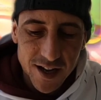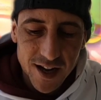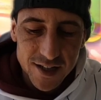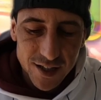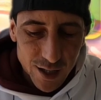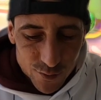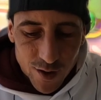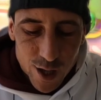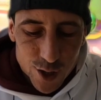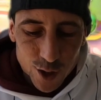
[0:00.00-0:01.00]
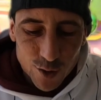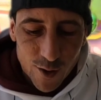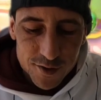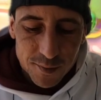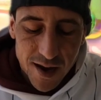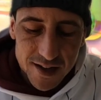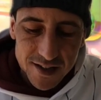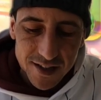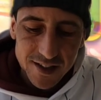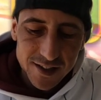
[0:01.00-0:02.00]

guys. Let's finish our 12 spins.